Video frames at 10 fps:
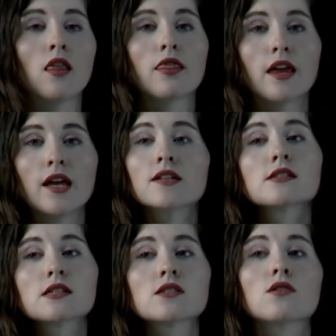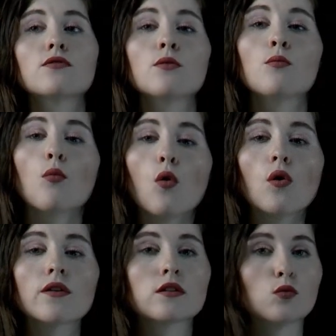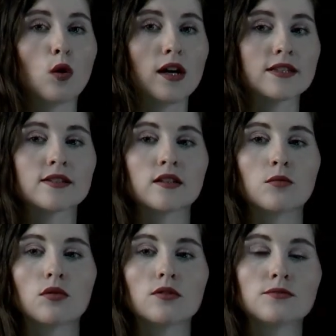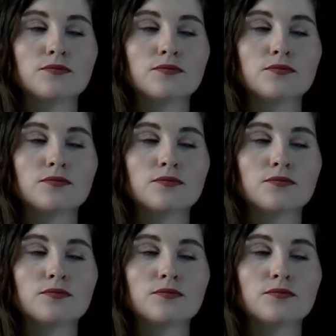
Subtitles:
They consist of more than one syllable.